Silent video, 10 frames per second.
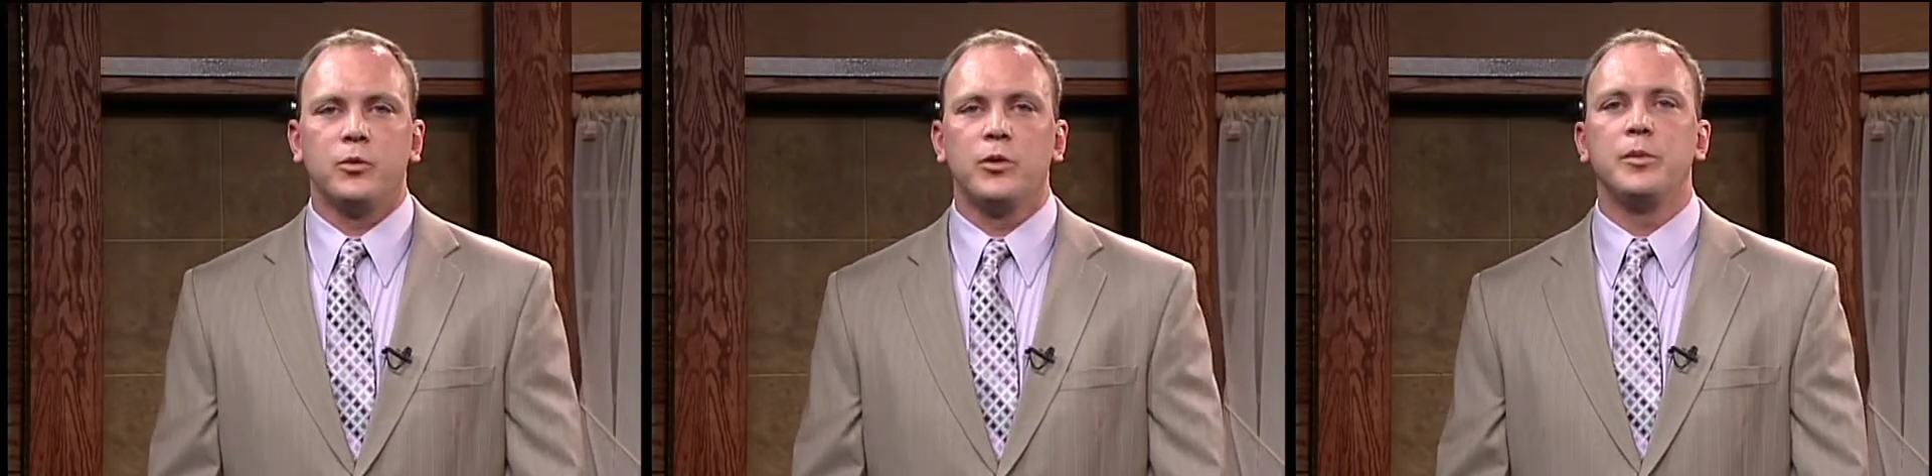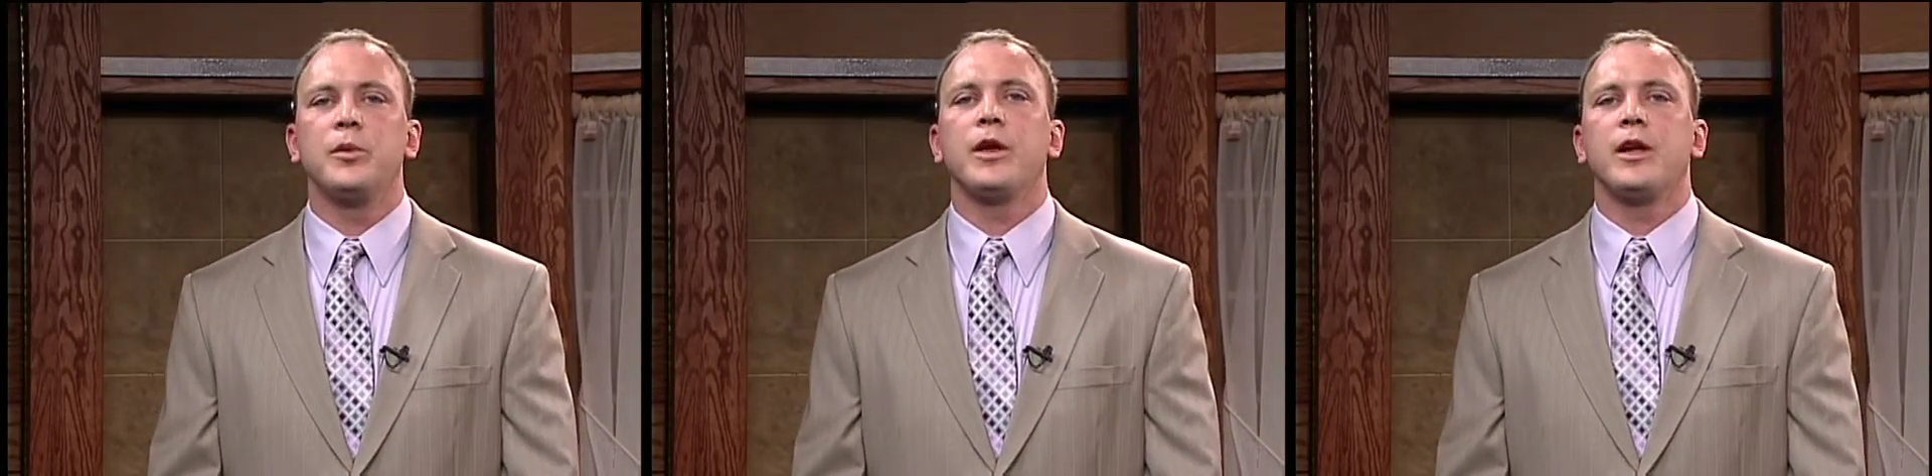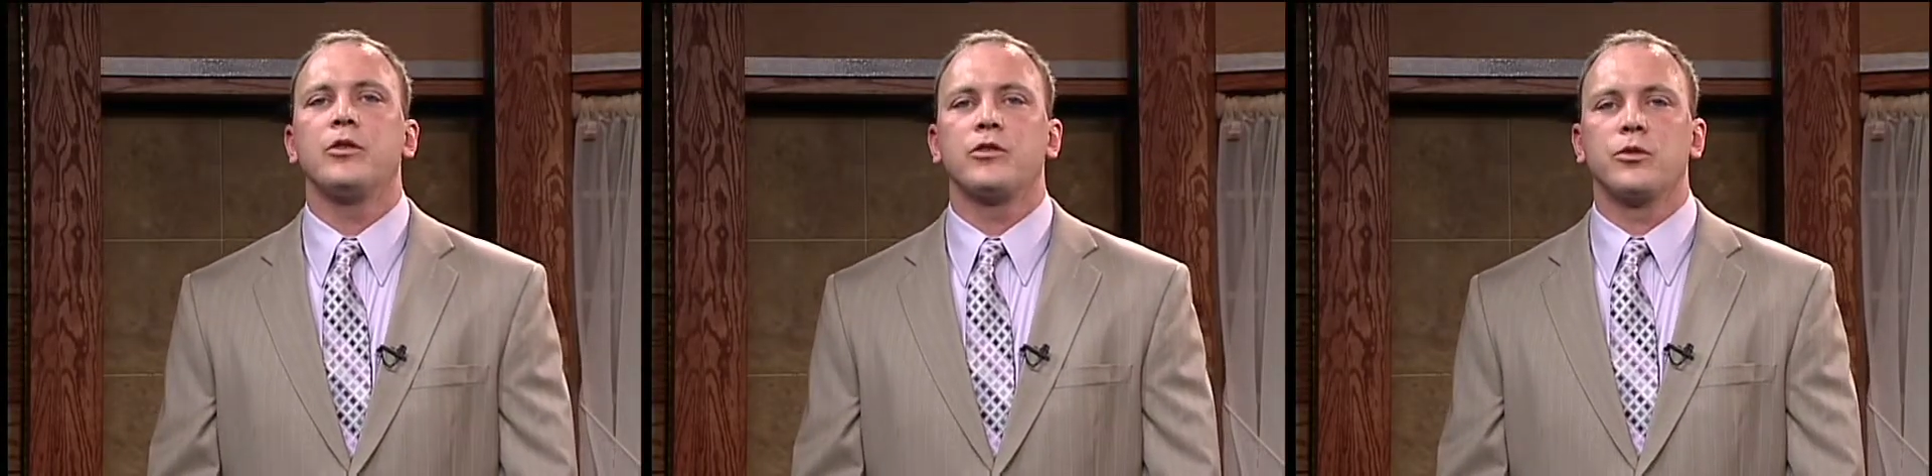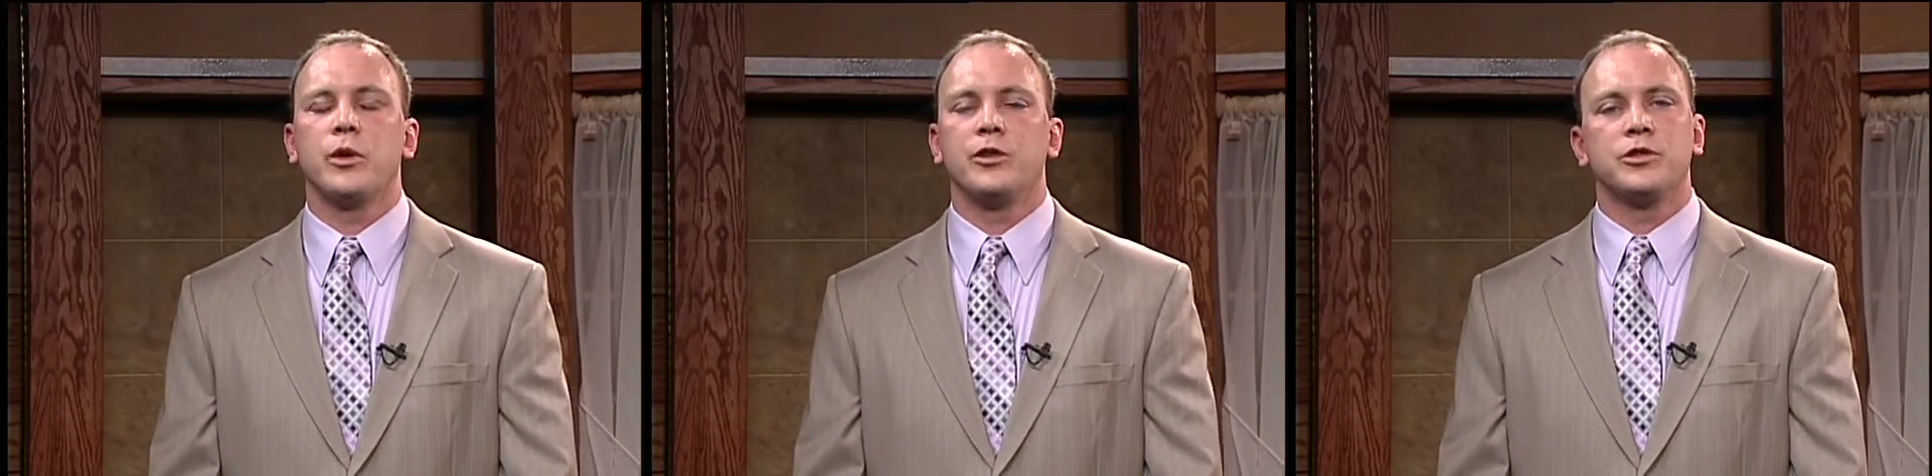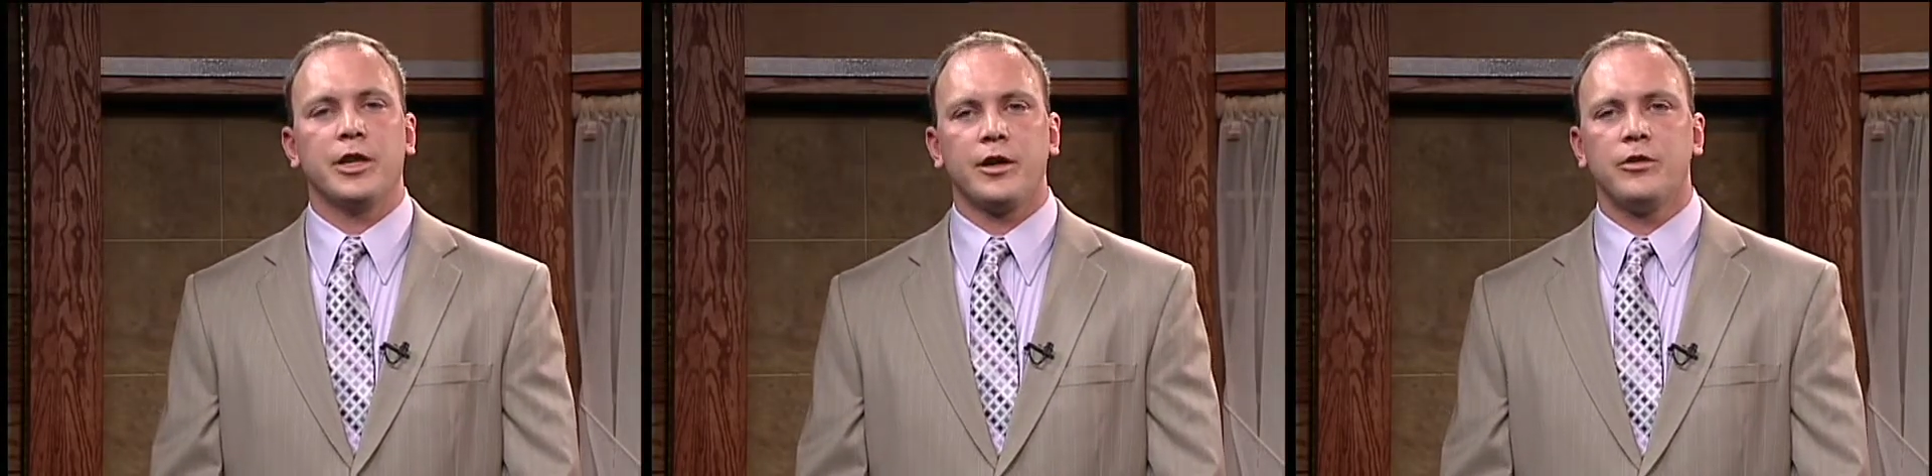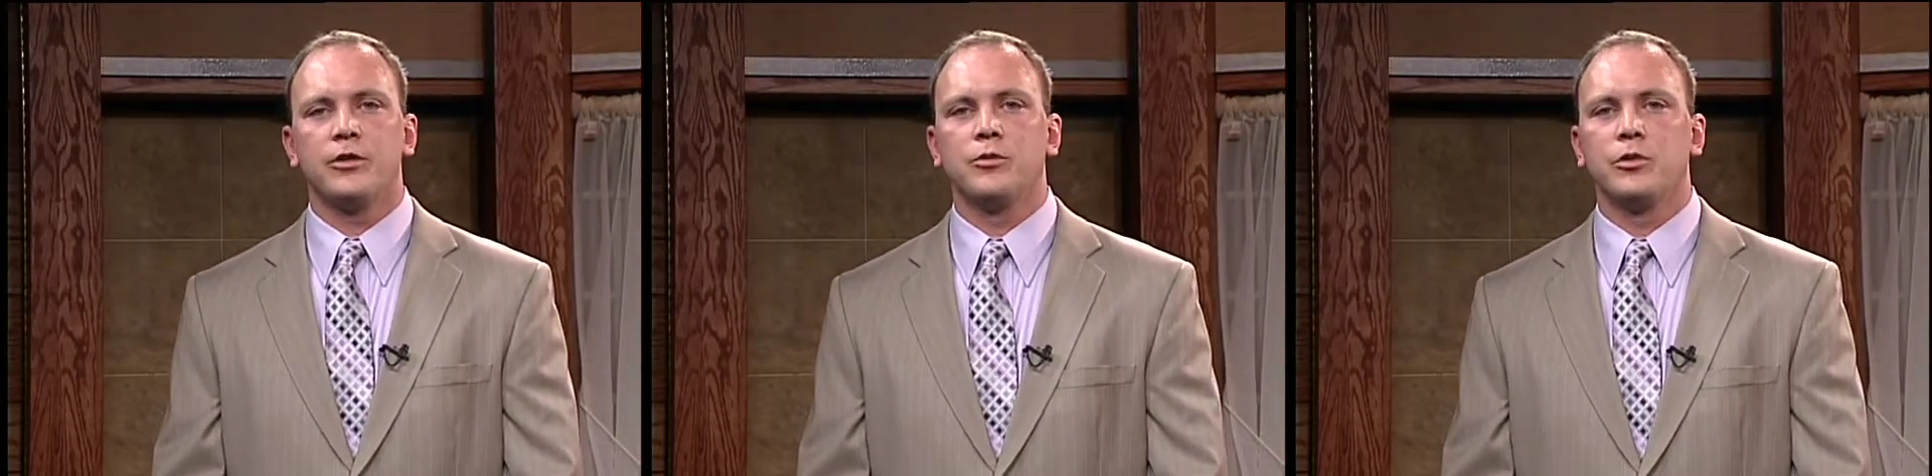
would be to, when you check into your